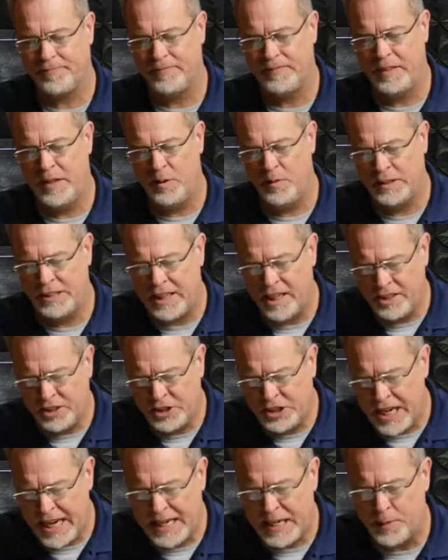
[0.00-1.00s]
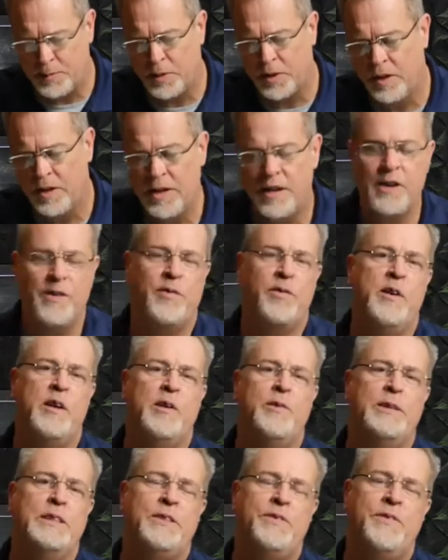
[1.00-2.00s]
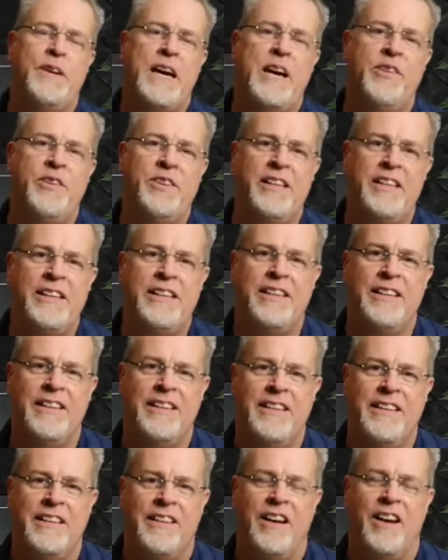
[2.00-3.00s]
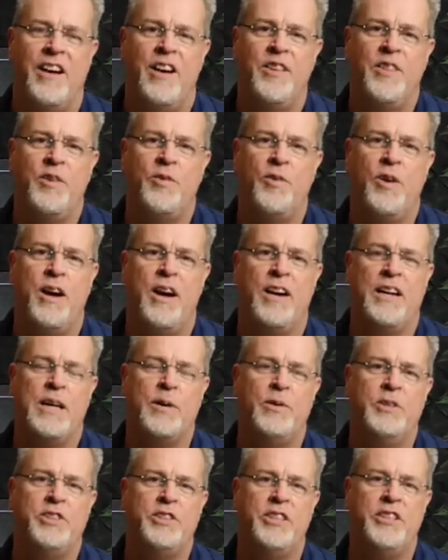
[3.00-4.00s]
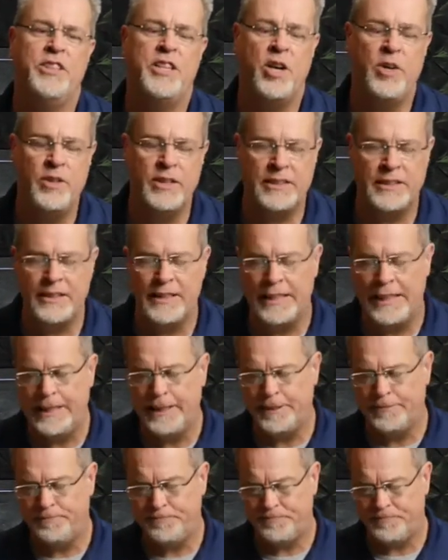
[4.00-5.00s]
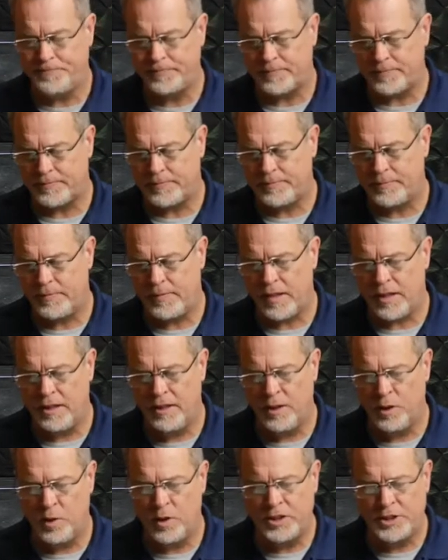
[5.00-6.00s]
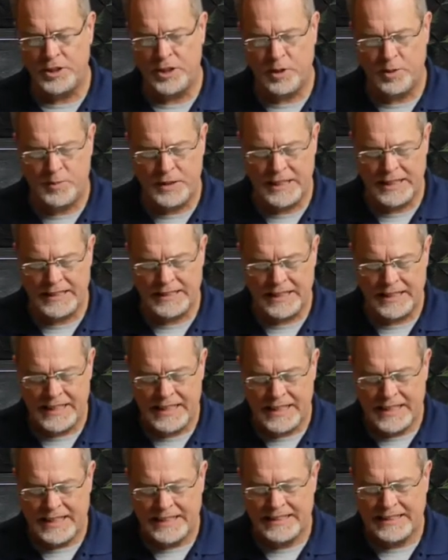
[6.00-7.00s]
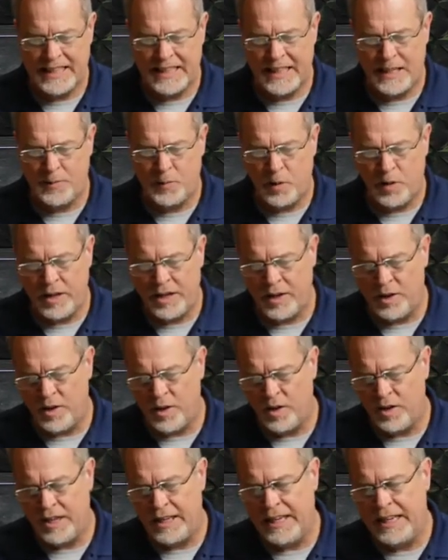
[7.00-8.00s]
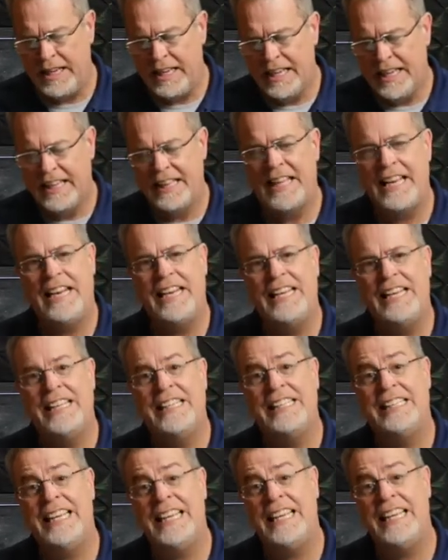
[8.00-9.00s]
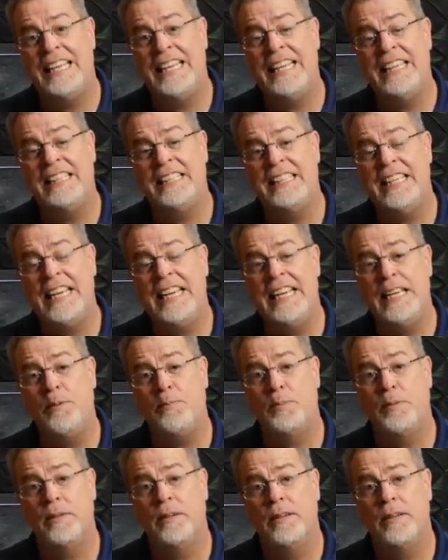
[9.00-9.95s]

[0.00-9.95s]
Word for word: It was unshakable, for it was founded on the rock. I want you to notice there, the Lord showed me this Sunday morning early, that in digging deep,